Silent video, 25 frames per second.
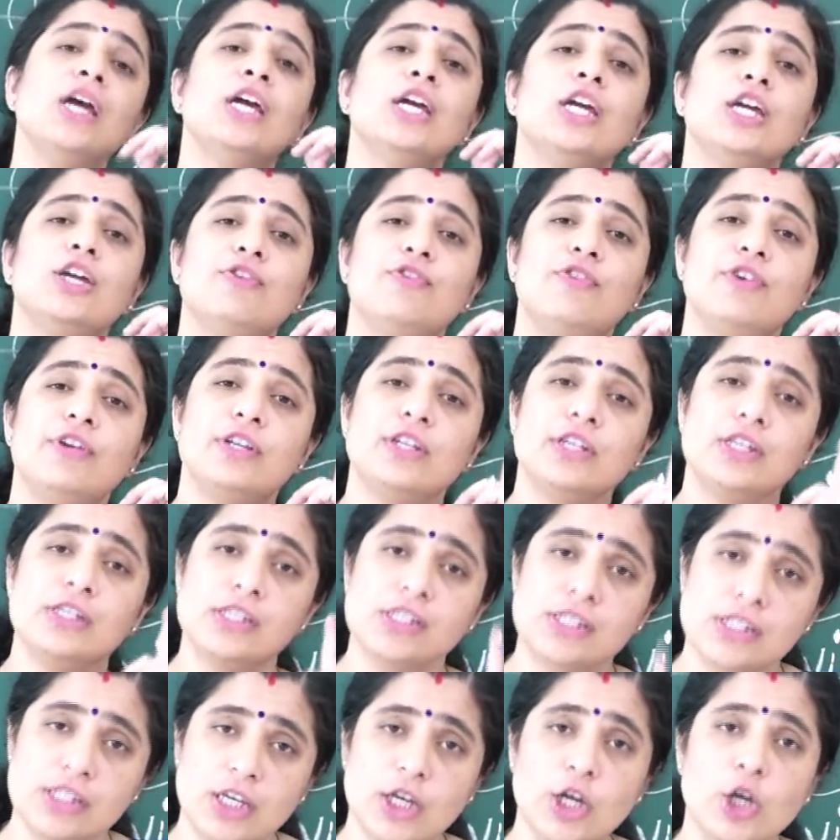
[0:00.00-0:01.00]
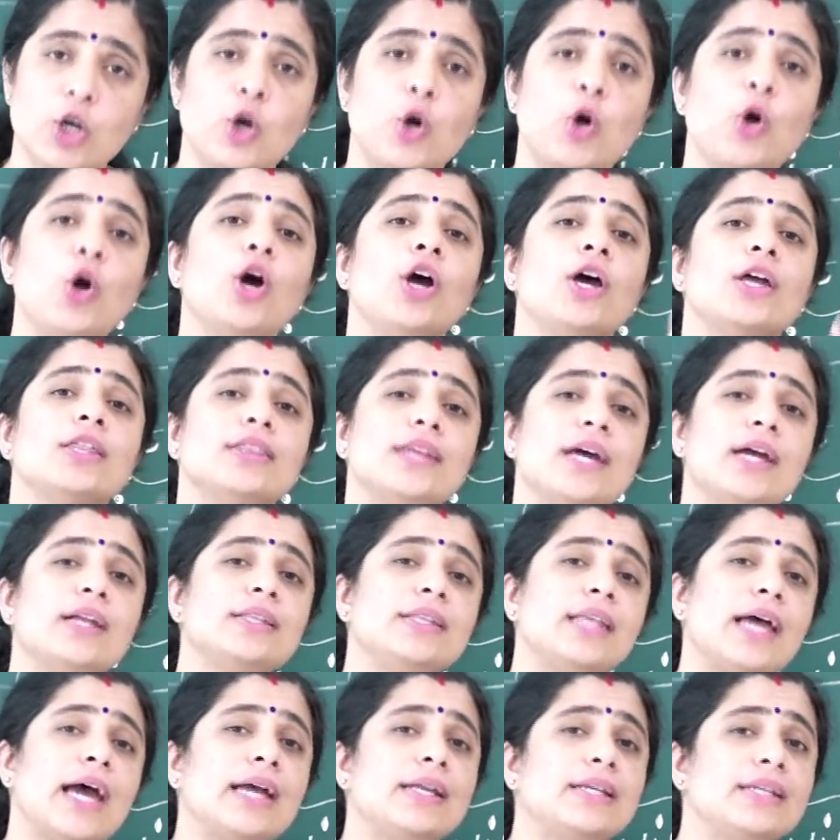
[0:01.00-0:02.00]
If it is 0,
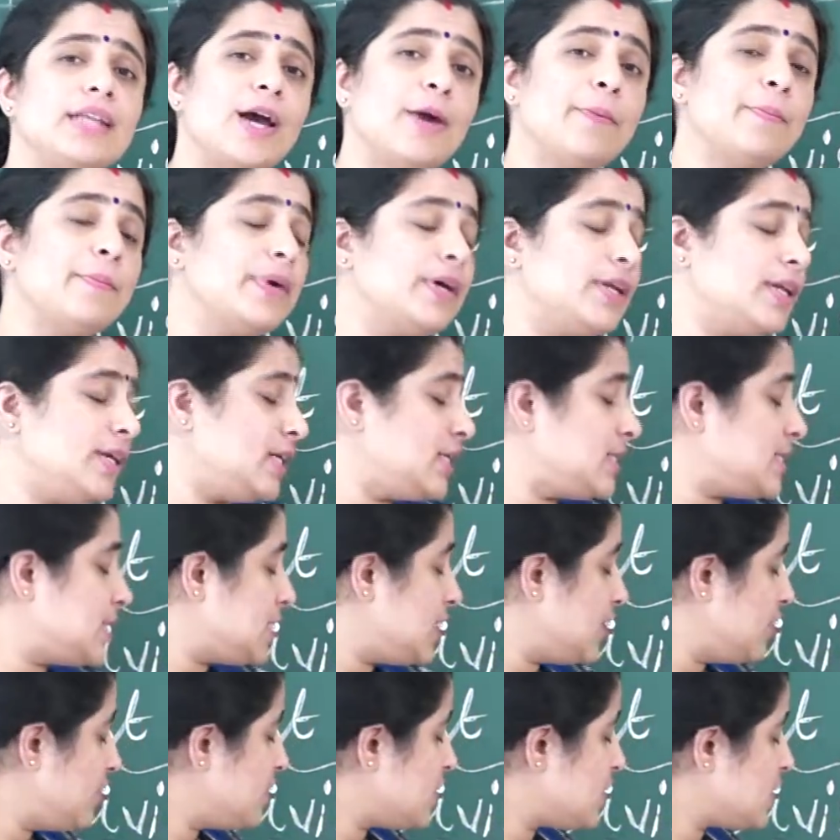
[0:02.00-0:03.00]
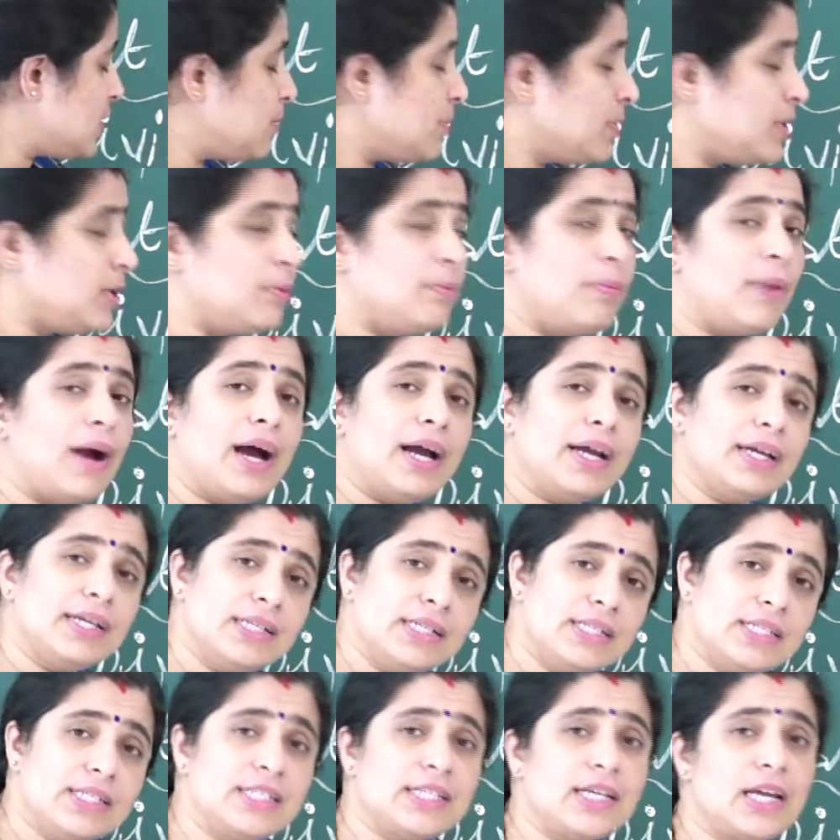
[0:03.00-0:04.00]
then that number is divisible by
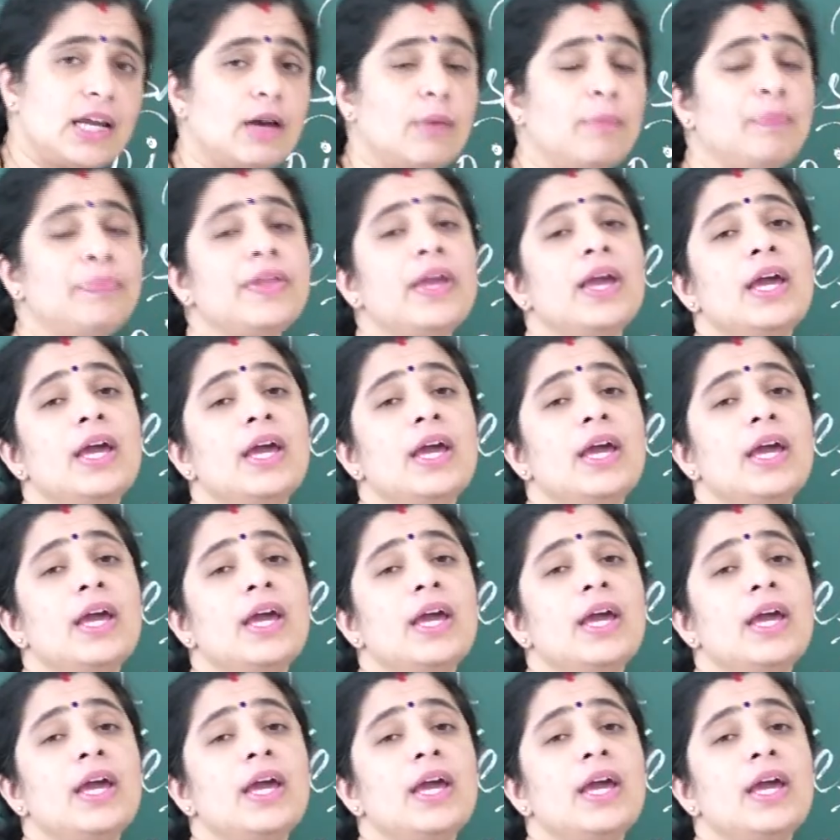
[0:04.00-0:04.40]
10.